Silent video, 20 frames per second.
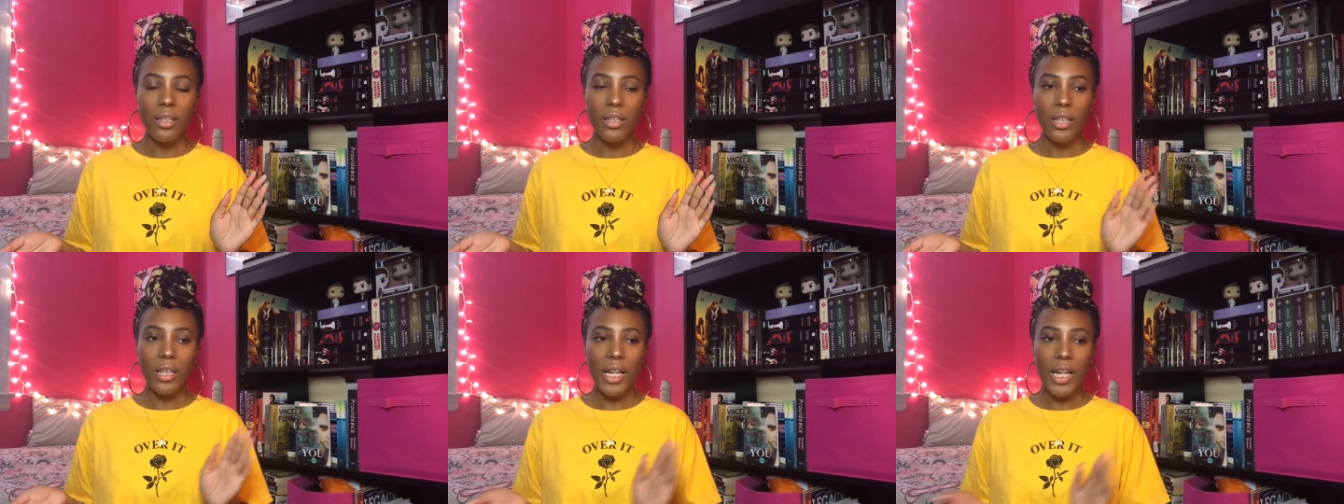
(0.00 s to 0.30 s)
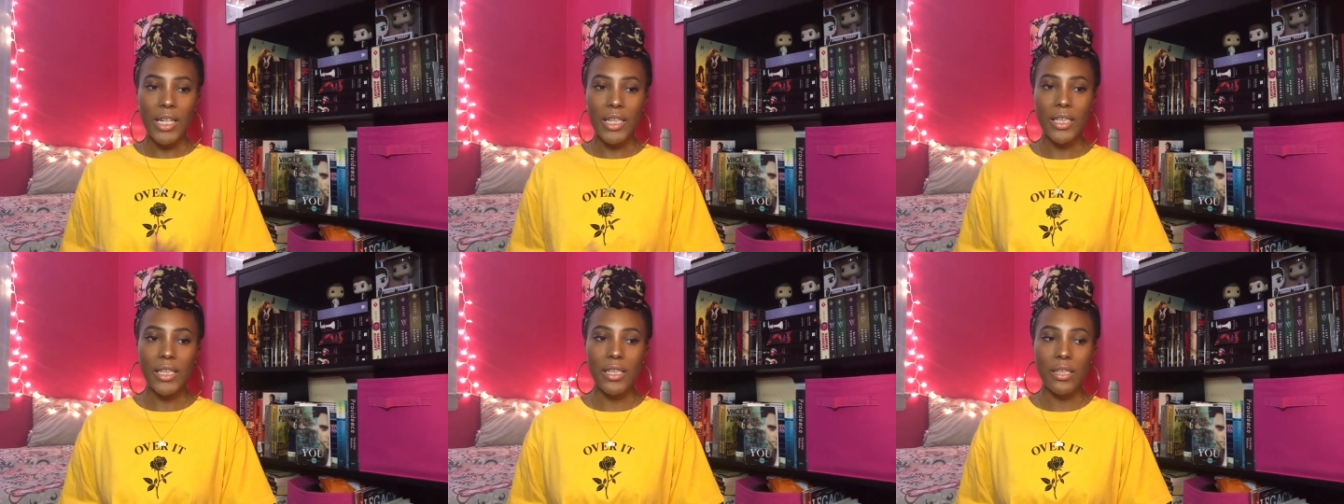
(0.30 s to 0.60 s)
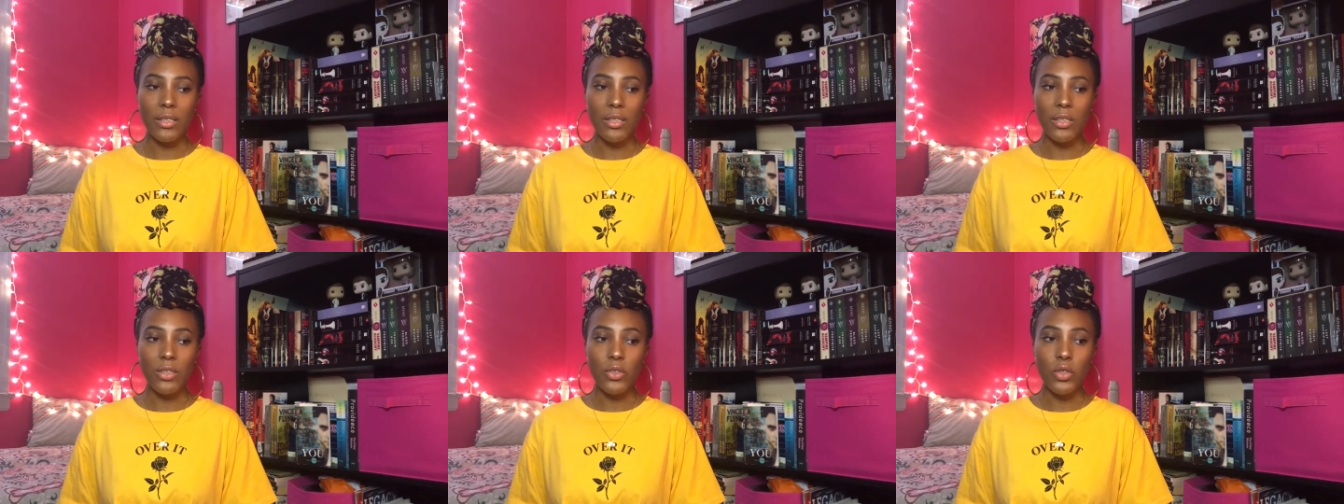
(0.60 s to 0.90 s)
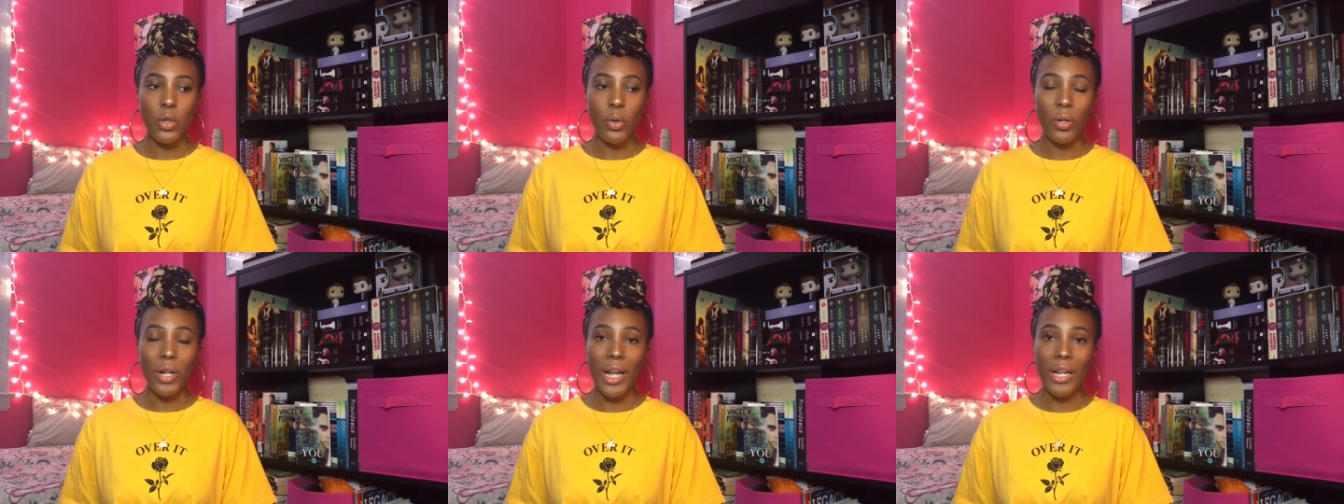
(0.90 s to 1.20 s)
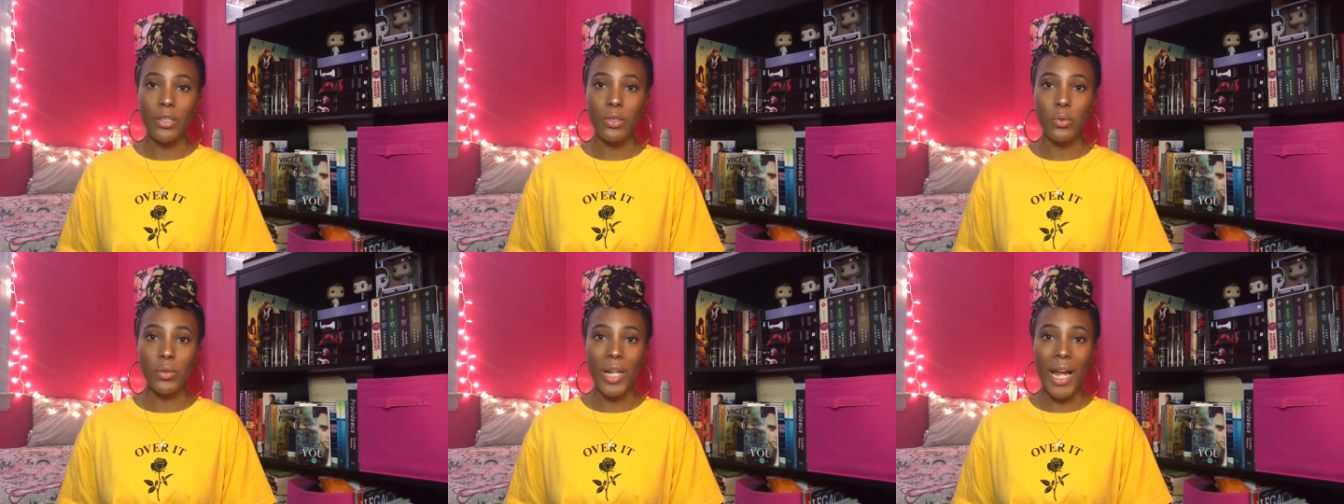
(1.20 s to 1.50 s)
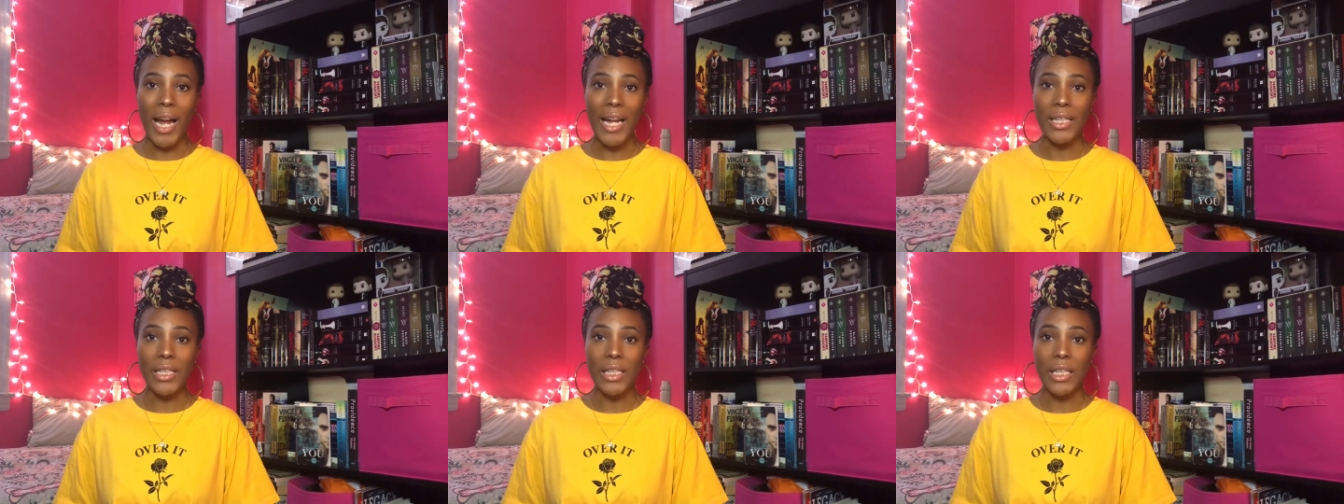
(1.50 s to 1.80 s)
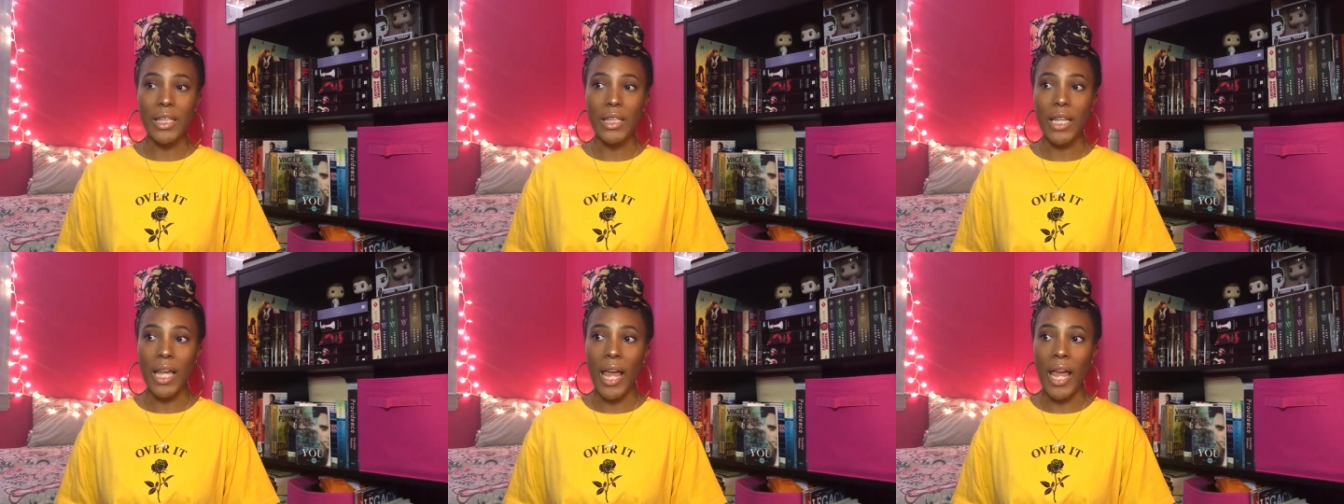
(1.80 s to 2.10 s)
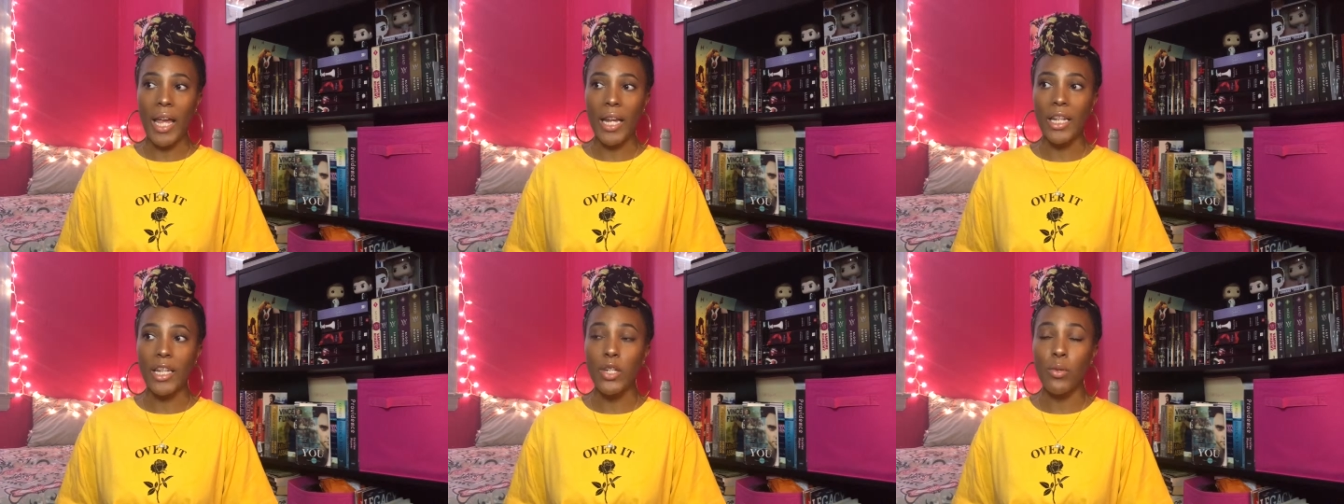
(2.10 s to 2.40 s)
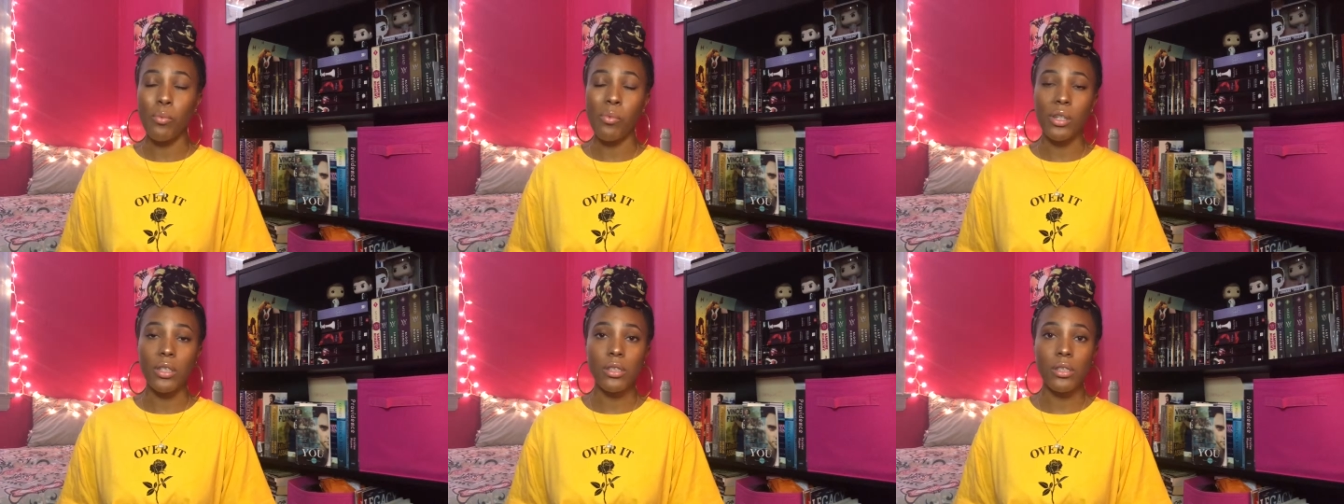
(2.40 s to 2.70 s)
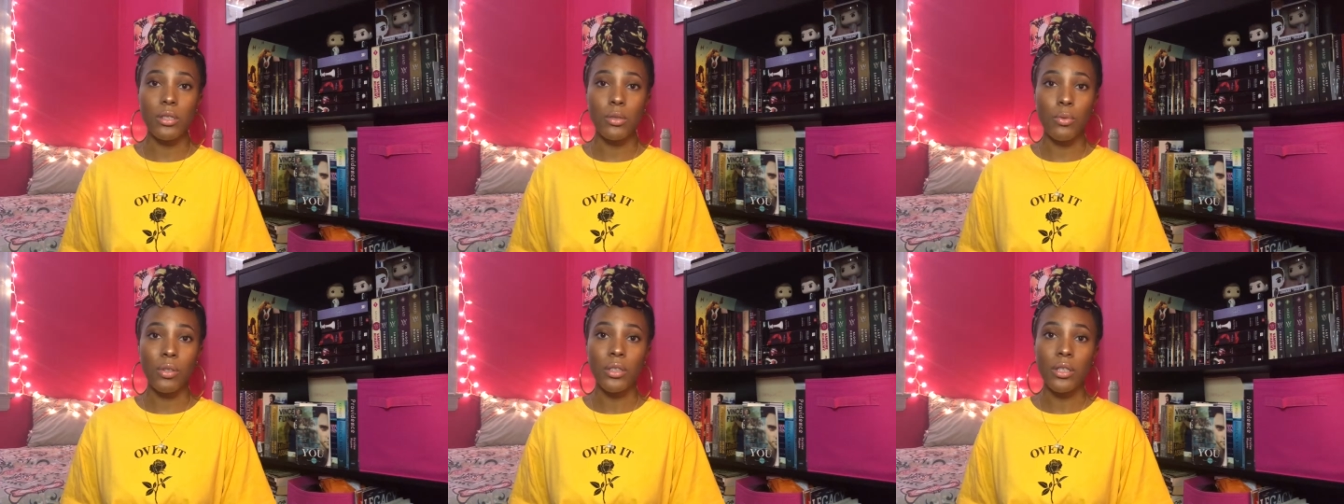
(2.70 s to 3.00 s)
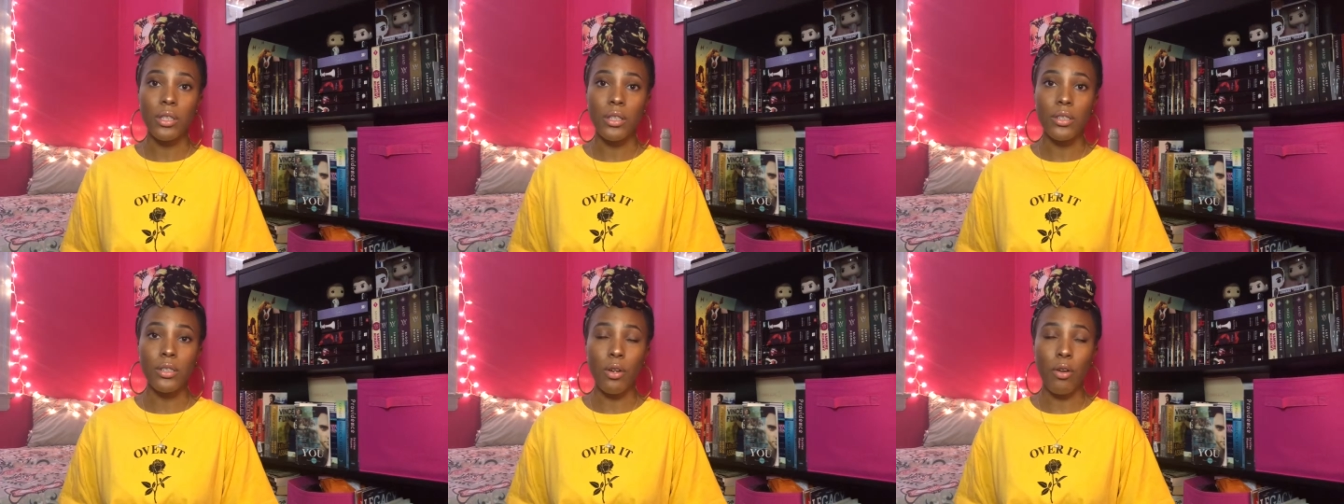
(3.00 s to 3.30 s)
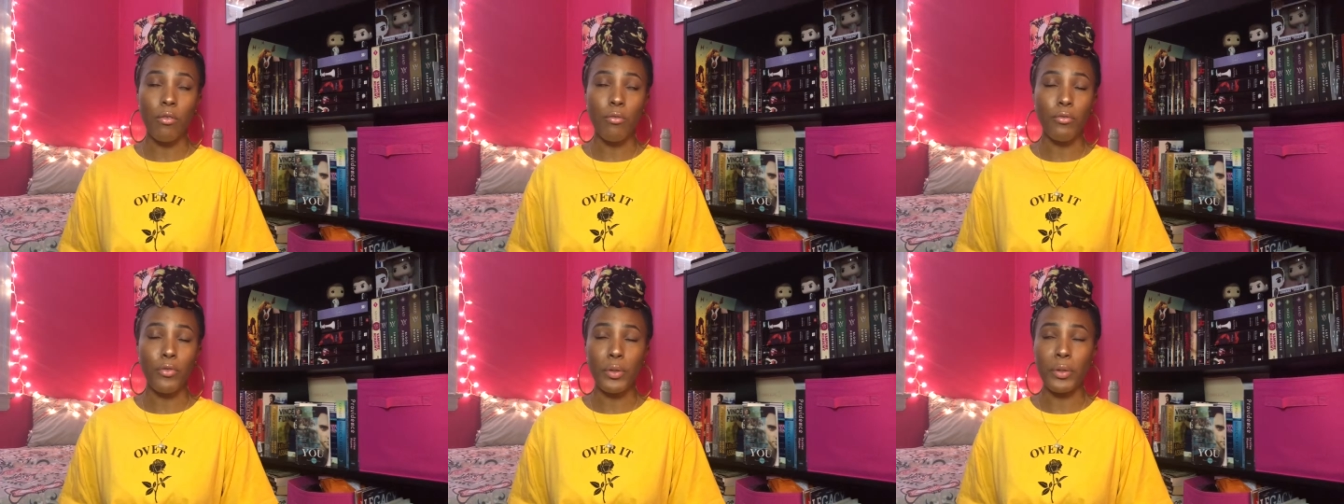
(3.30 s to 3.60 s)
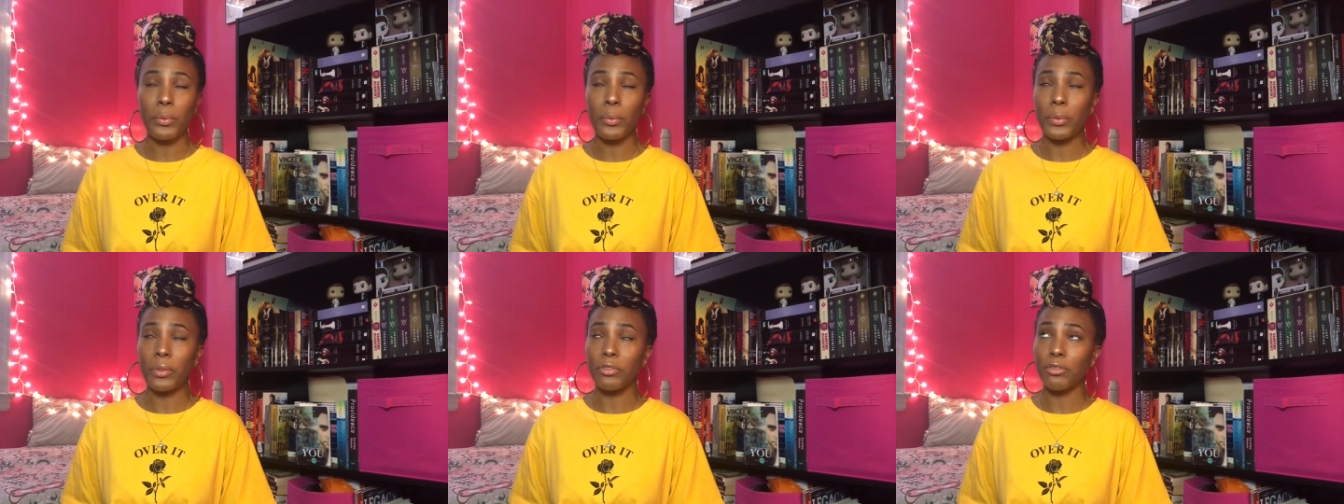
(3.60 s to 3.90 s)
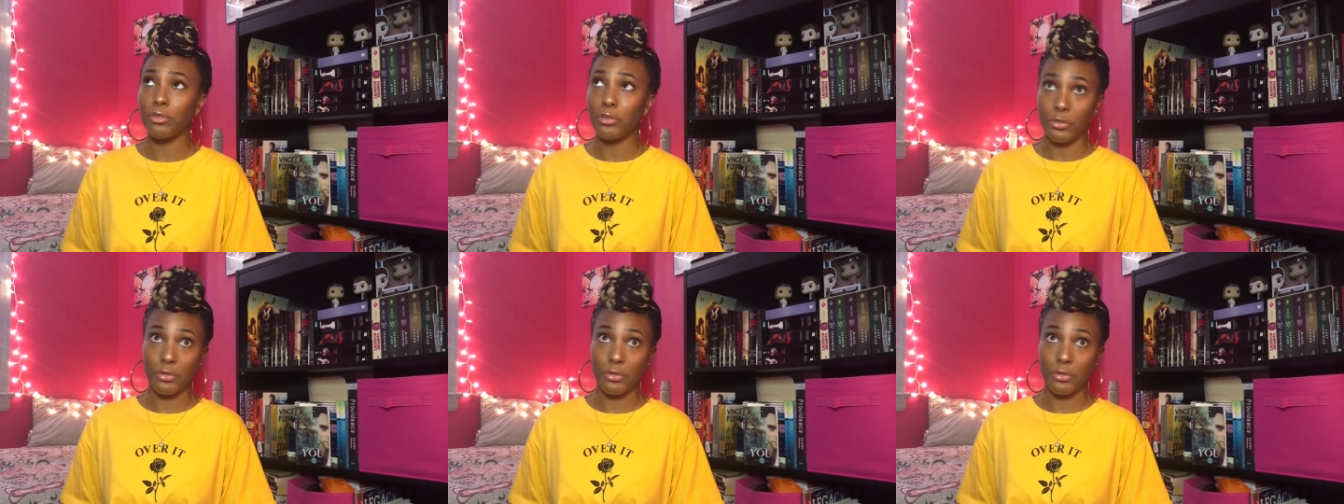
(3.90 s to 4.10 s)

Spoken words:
Gus told Hazel and Isaac that he wants to attend his own funeral.